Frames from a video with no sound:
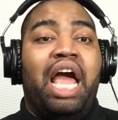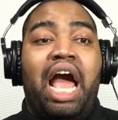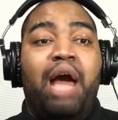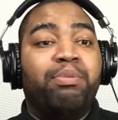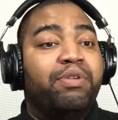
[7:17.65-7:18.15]

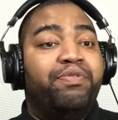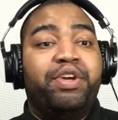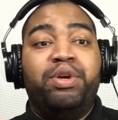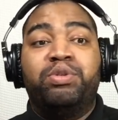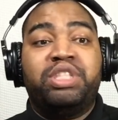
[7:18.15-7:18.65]
I'm
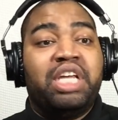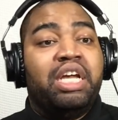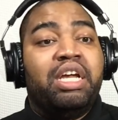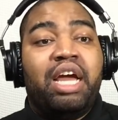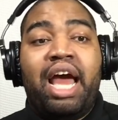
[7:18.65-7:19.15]
confused.
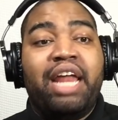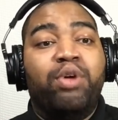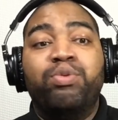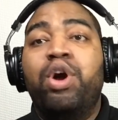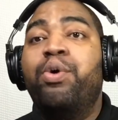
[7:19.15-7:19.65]
I
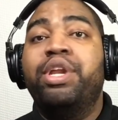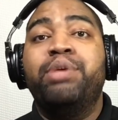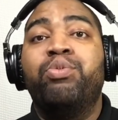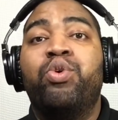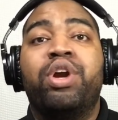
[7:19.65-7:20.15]
don't know
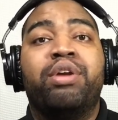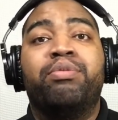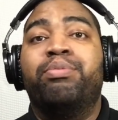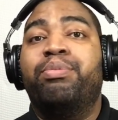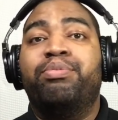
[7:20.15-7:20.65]
anymore.
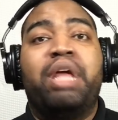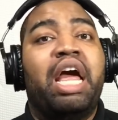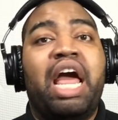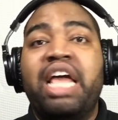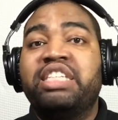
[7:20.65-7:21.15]

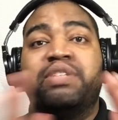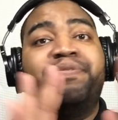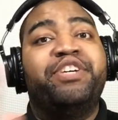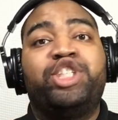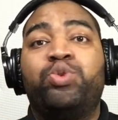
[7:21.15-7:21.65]
It's
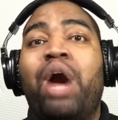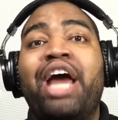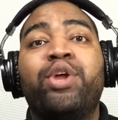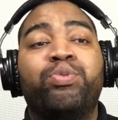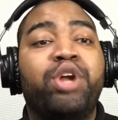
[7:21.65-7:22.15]
official.
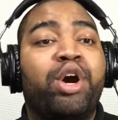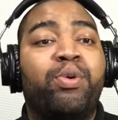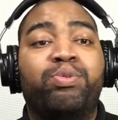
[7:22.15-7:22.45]
I don't know.